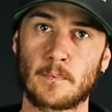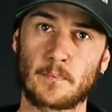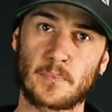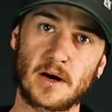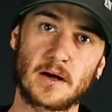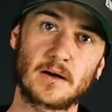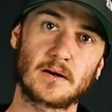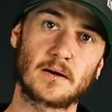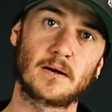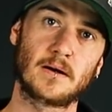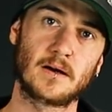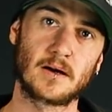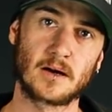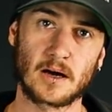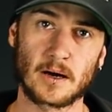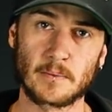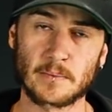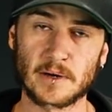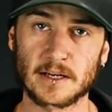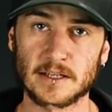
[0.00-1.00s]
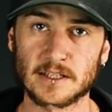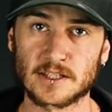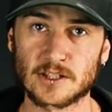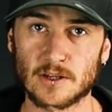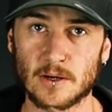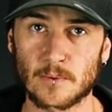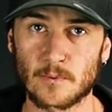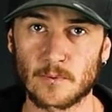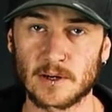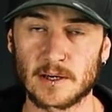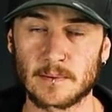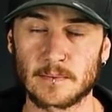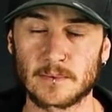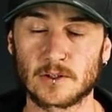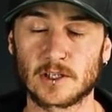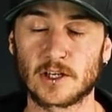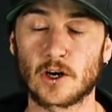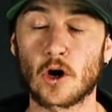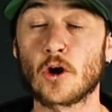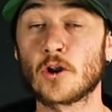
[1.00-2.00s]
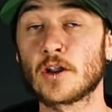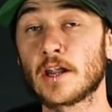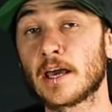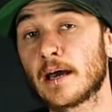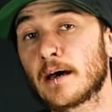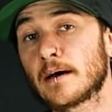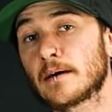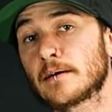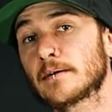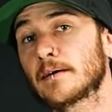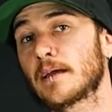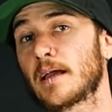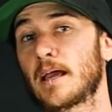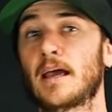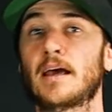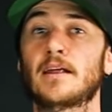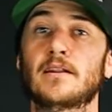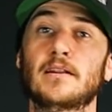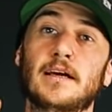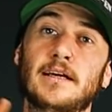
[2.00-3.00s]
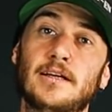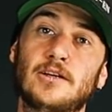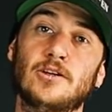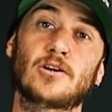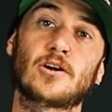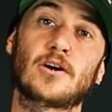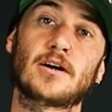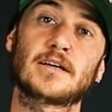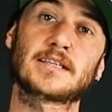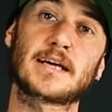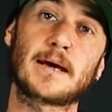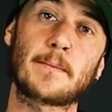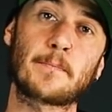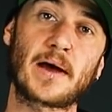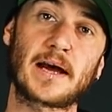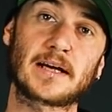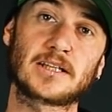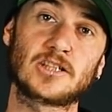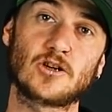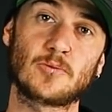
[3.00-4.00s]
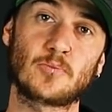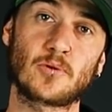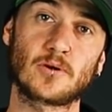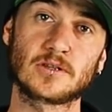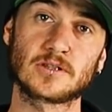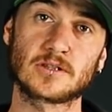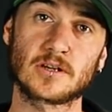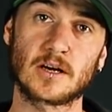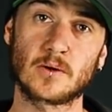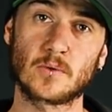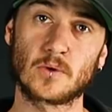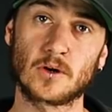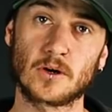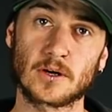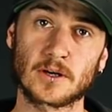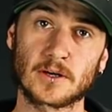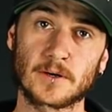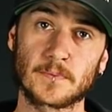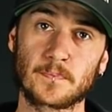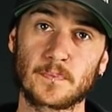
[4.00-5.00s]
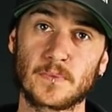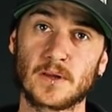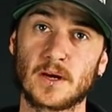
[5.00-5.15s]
But I'm going to stop rambling on now and let you guys get back to your bonsai work.